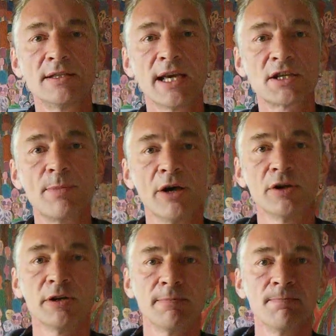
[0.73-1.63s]
Dash
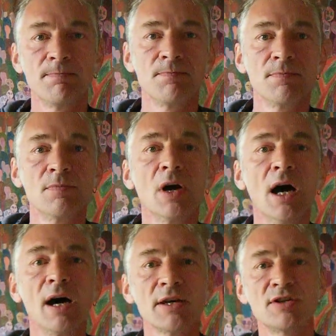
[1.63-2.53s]
Poet,
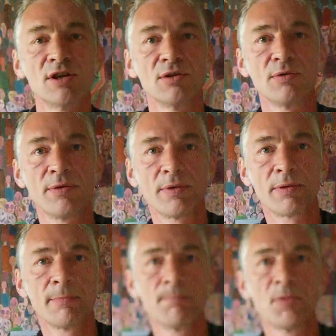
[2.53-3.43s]
eye tooth.
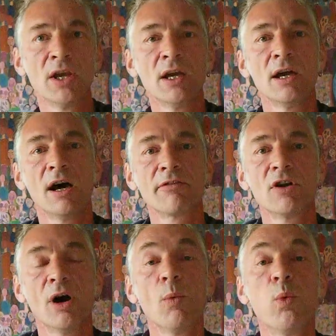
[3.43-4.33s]
I've
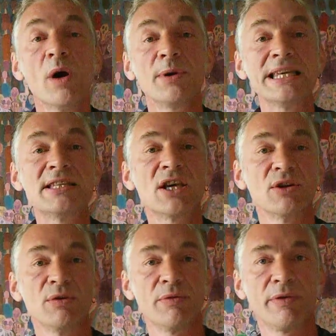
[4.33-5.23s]
got a wobbly
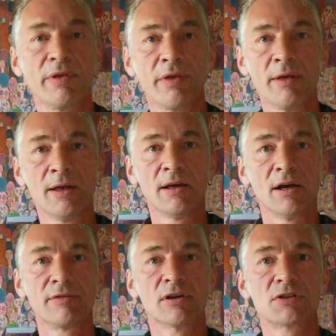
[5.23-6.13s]
tooth.
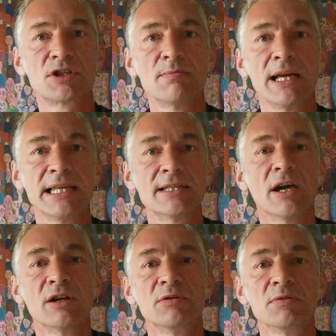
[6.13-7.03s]
I've got smelly
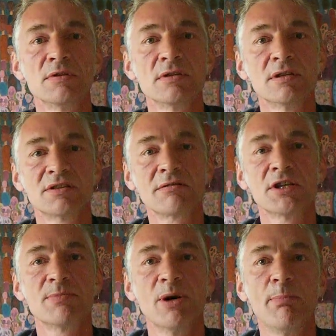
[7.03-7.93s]
toes. I
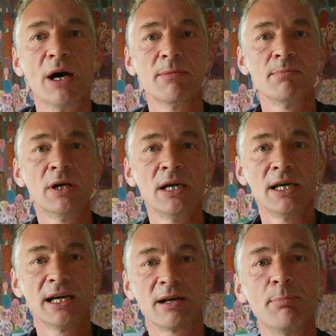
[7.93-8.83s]
scratch my bum
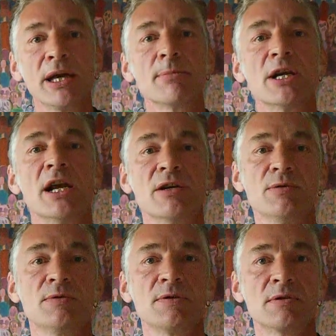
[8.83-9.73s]
and I pick my
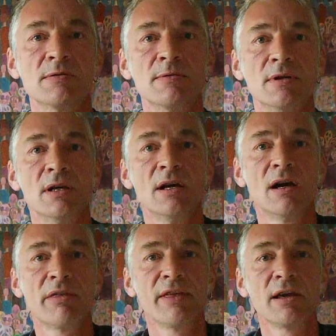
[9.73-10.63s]
nose.
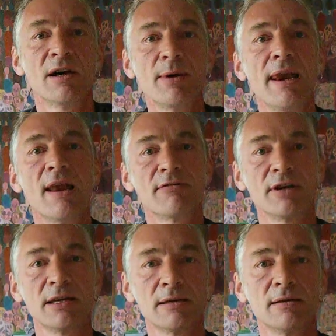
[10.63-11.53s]
I think I'm
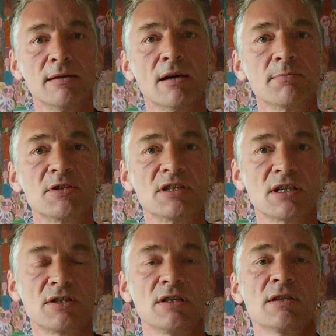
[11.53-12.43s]
lovely. I'm
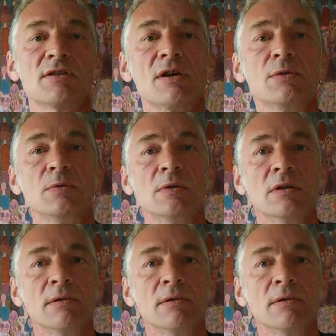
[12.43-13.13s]
six years old.